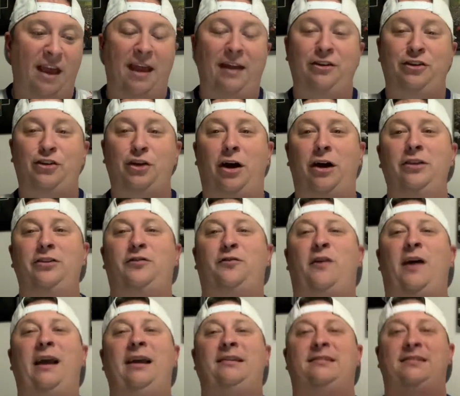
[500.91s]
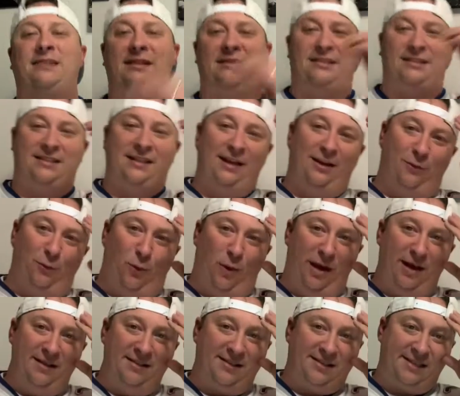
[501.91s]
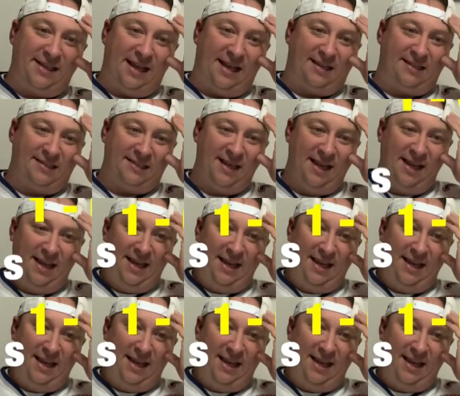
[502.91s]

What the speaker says: And John Spikes is still 1-6.